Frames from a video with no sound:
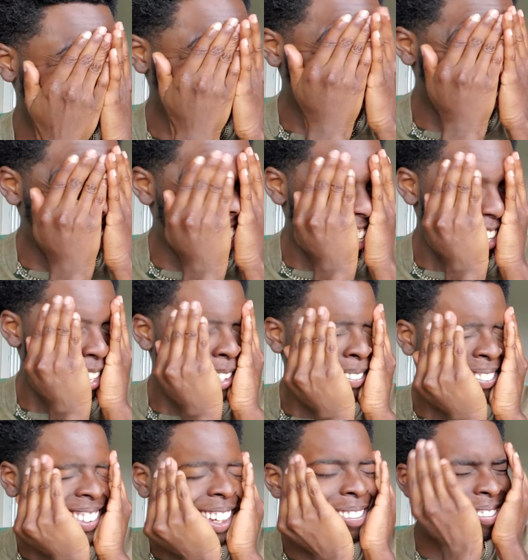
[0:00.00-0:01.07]

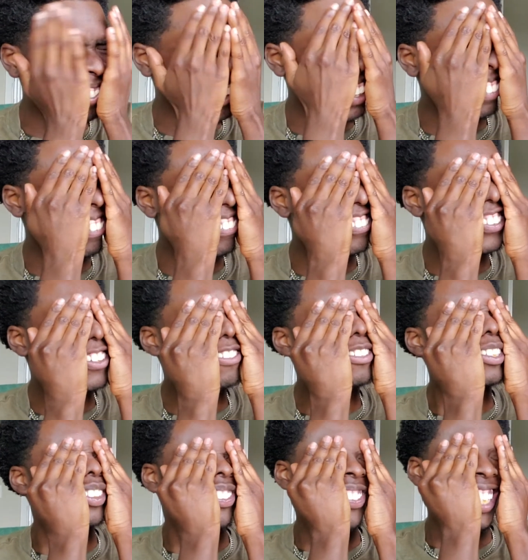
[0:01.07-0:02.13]
I'm
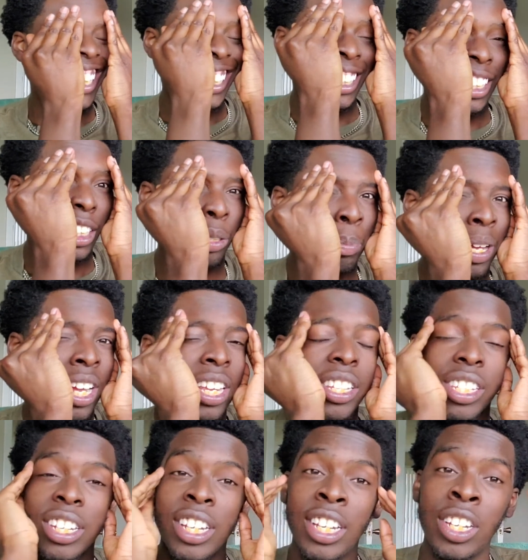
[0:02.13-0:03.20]
confusing. What is this
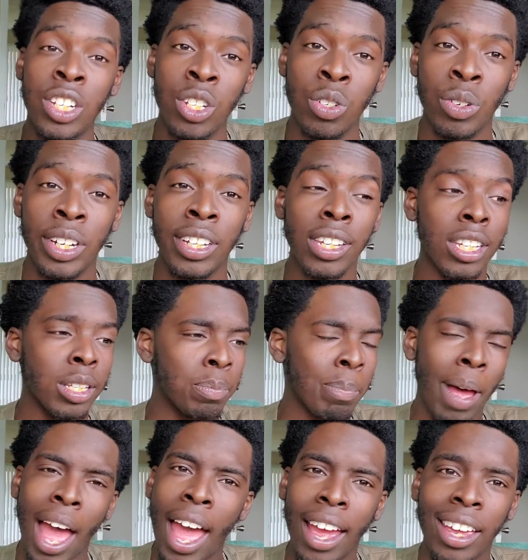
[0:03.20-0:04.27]
man's injury? Is his
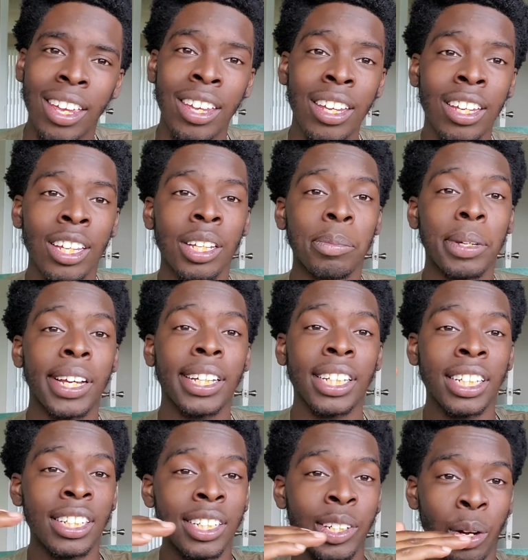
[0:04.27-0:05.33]
back? Because
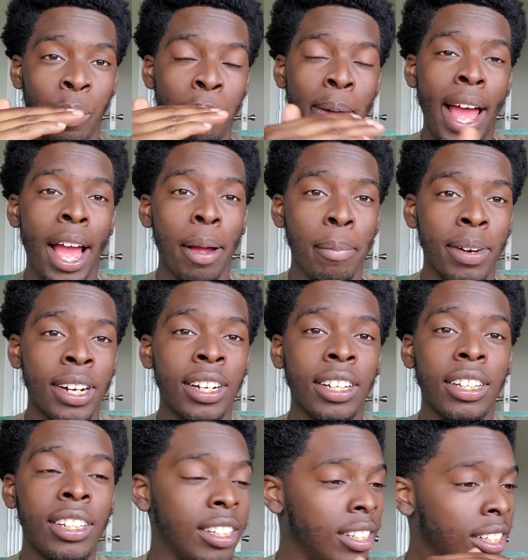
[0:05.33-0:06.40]
this is your back,
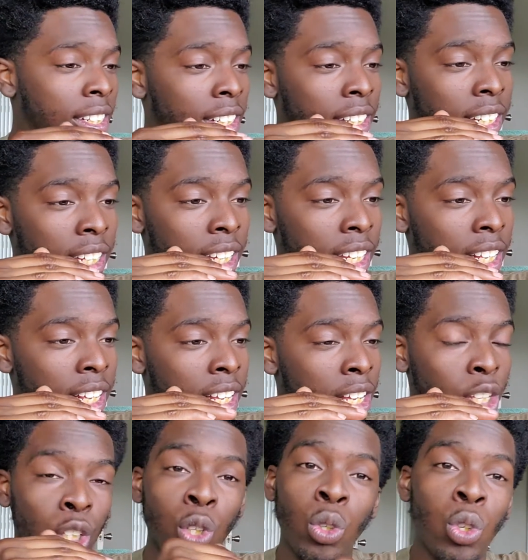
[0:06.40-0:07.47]
bro.
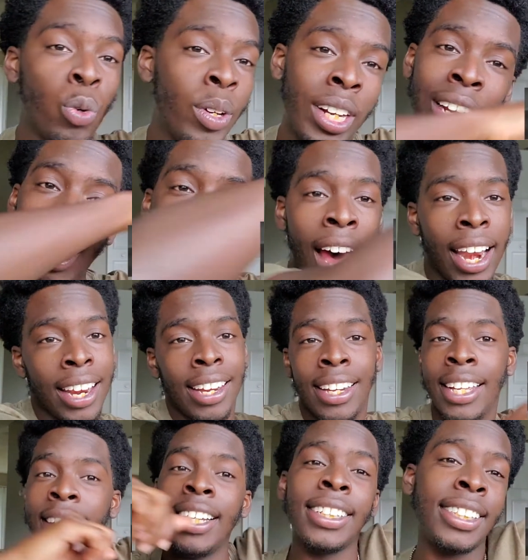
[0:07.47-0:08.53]
You doing a lot of
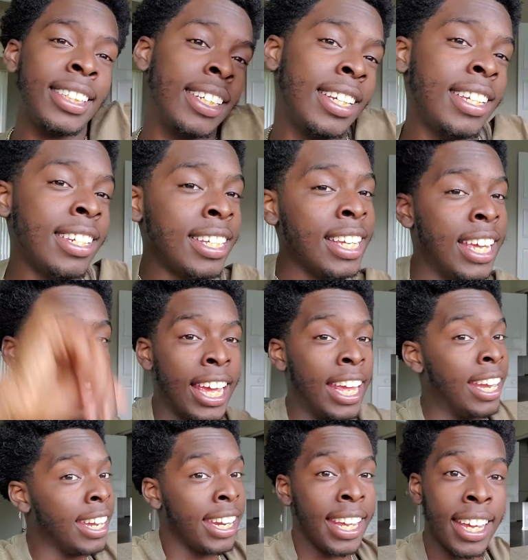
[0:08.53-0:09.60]
this and
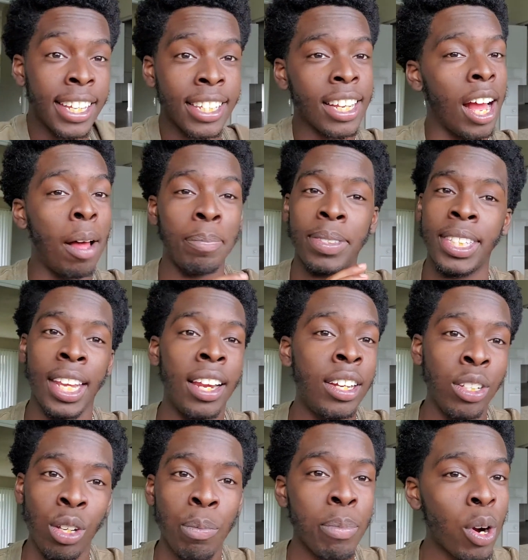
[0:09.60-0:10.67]
this. I'm
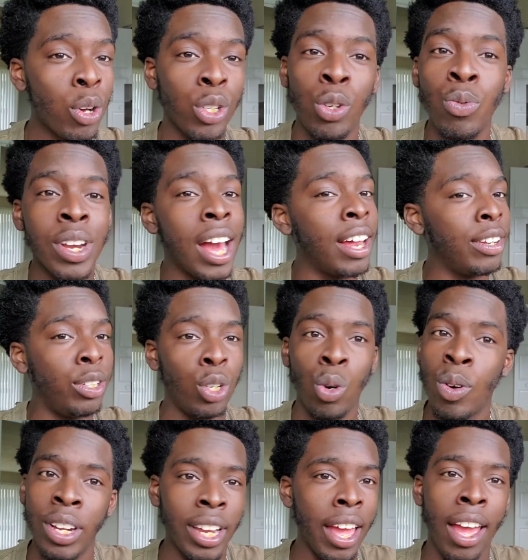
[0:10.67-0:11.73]
telling you, bro, you not
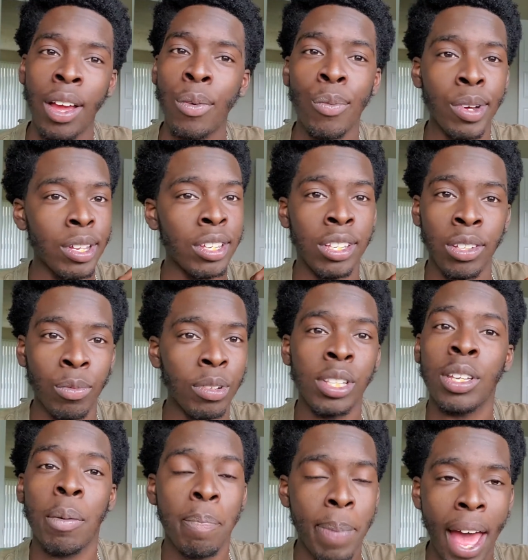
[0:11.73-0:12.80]
doing that
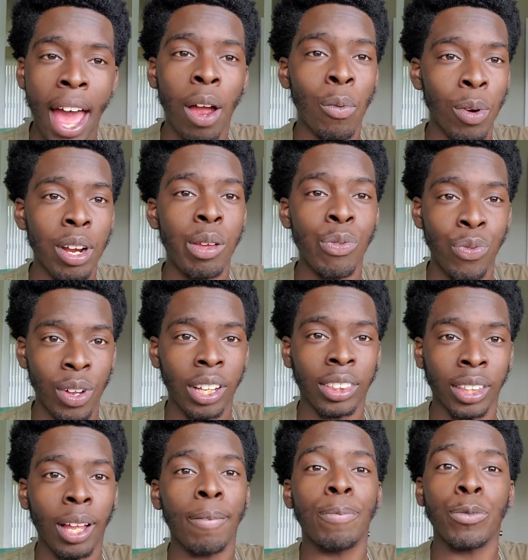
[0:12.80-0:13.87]
when your back really
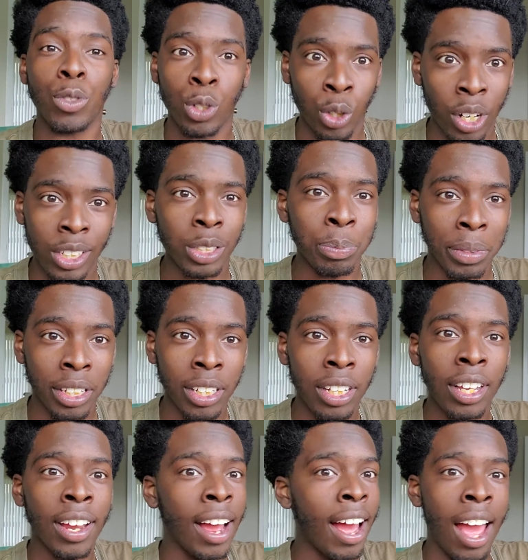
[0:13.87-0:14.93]
fucked up. Trust me.
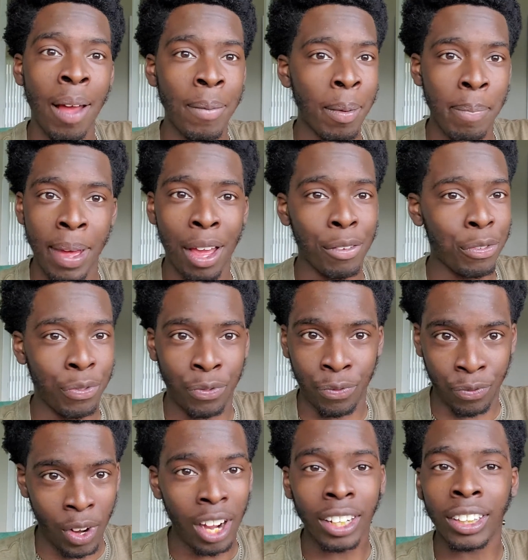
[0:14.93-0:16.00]
I have my back
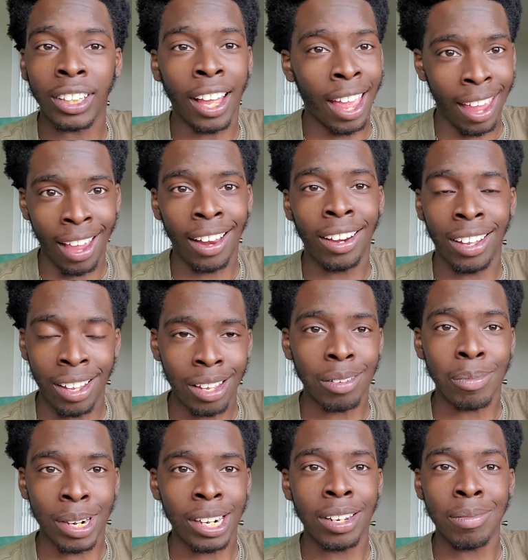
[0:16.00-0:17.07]
fucked the hell
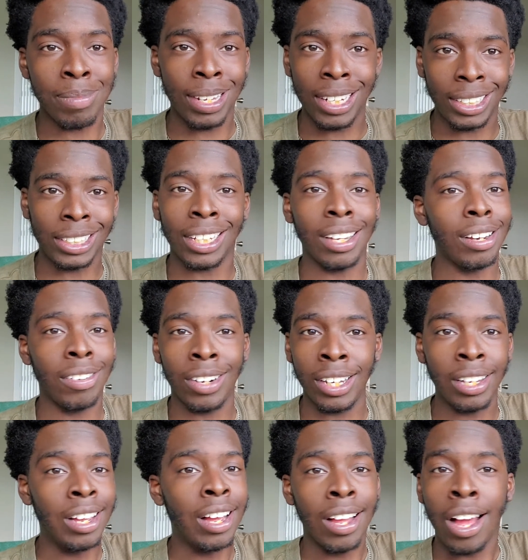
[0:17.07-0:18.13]
up, bro.
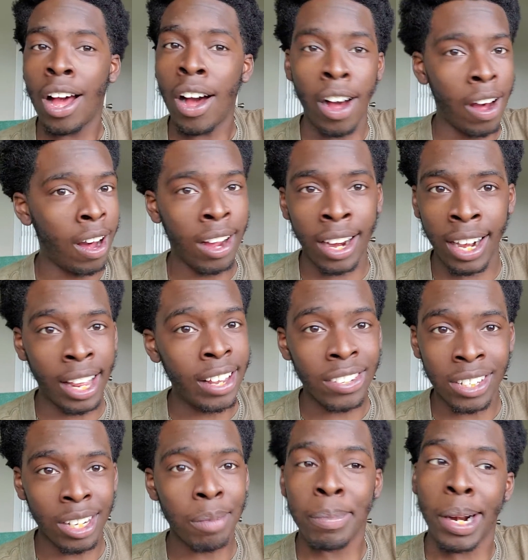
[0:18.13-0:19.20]
Military, all that
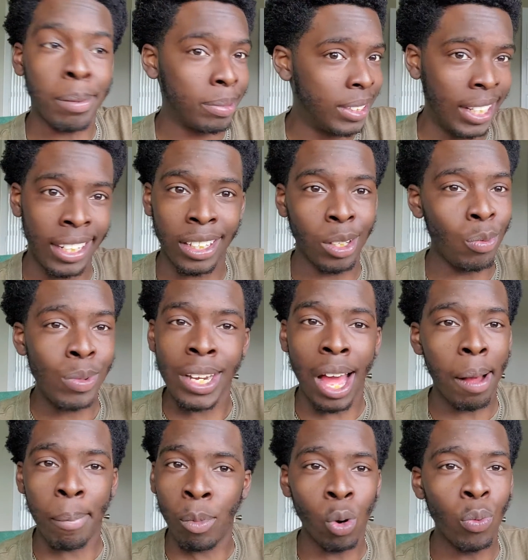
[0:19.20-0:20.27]
shit, bro. I'm telling you, you
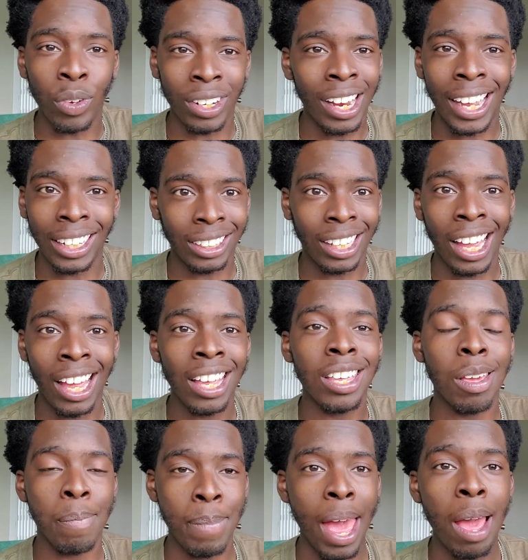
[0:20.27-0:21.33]
not moving like that.
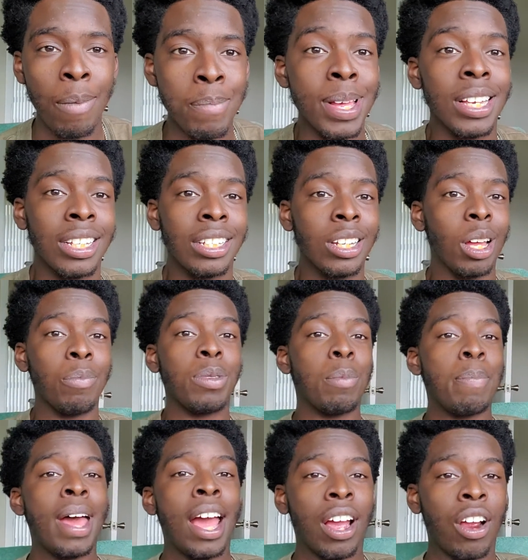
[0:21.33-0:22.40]
Your back messed up. Your
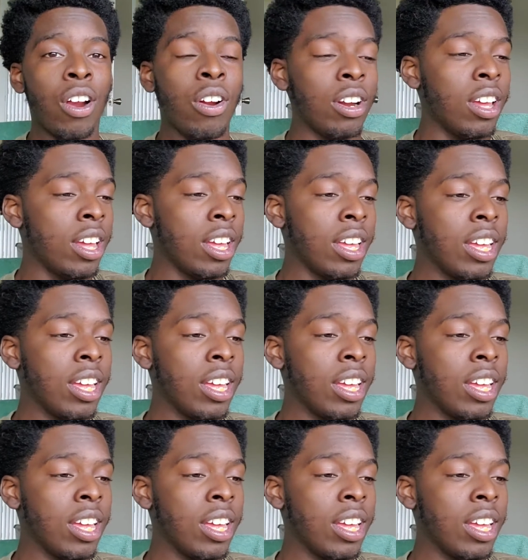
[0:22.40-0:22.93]
back hurt.